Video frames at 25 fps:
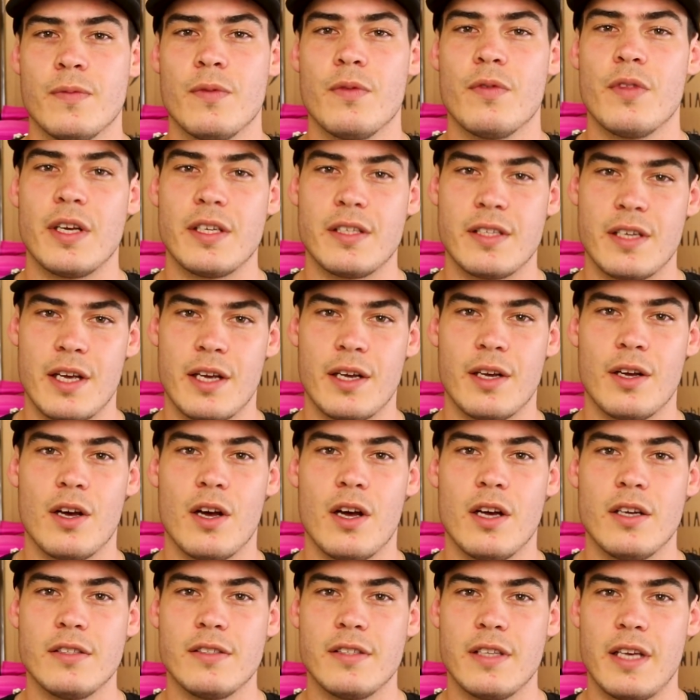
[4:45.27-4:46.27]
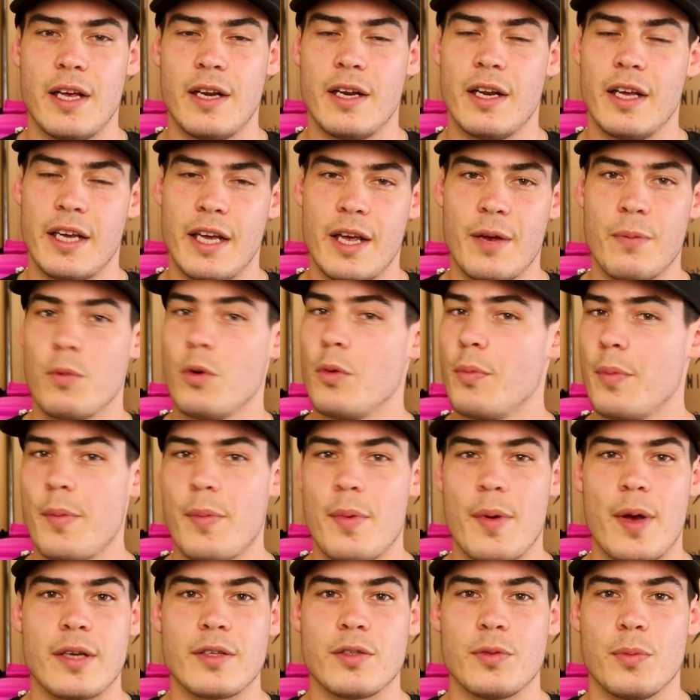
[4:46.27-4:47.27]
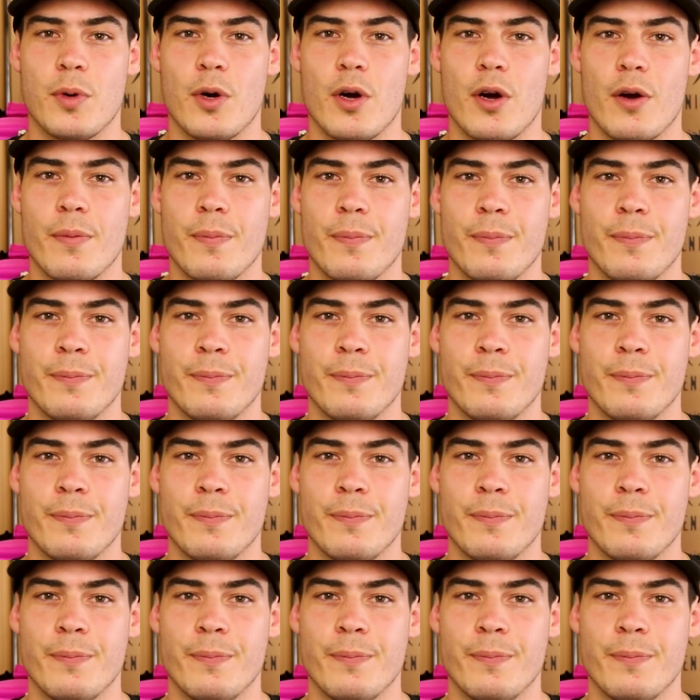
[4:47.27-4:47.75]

Thanks again, guys, and again, we'll be back tomorrow.